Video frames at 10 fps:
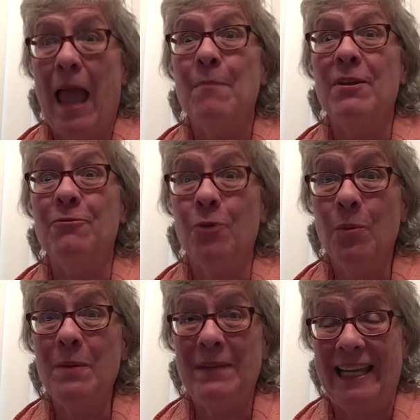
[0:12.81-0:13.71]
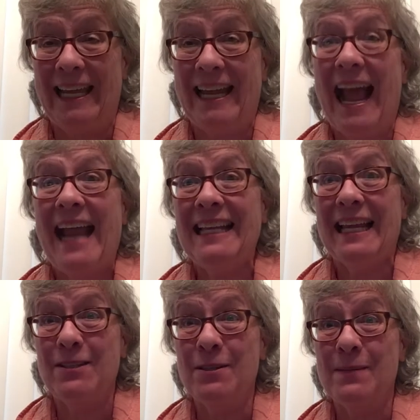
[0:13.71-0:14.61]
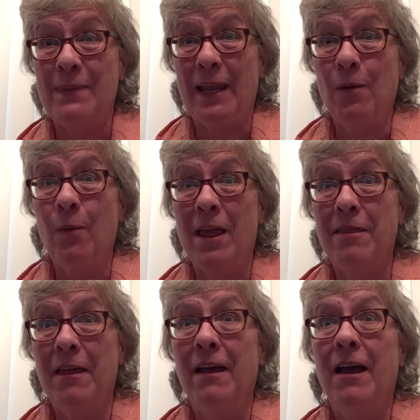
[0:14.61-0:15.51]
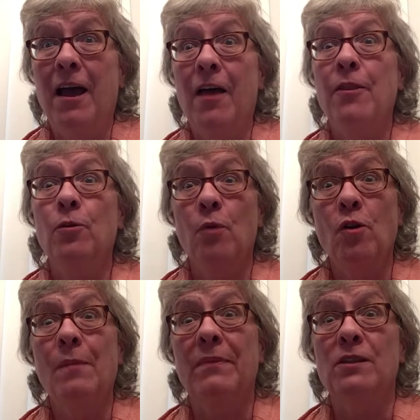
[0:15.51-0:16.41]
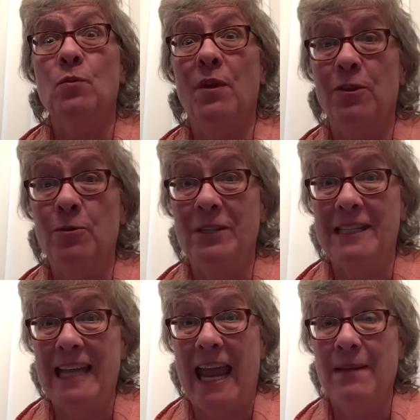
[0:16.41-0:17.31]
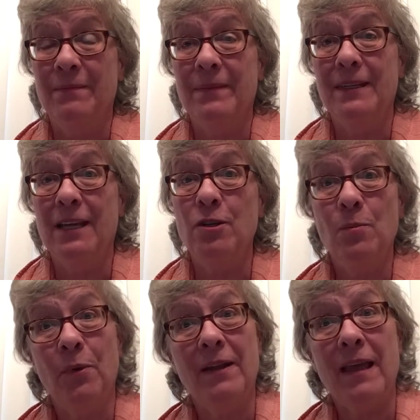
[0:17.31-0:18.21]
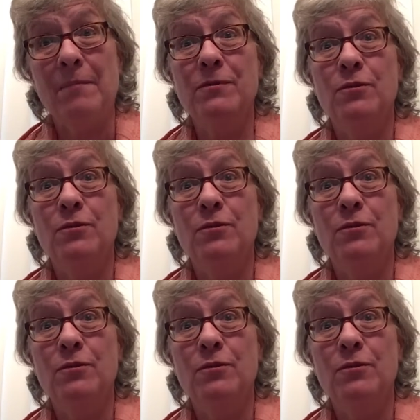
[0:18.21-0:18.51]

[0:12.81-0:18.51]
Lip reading: Before we begin, I'd like to speak with the grown-up that's with you today. Can you bring them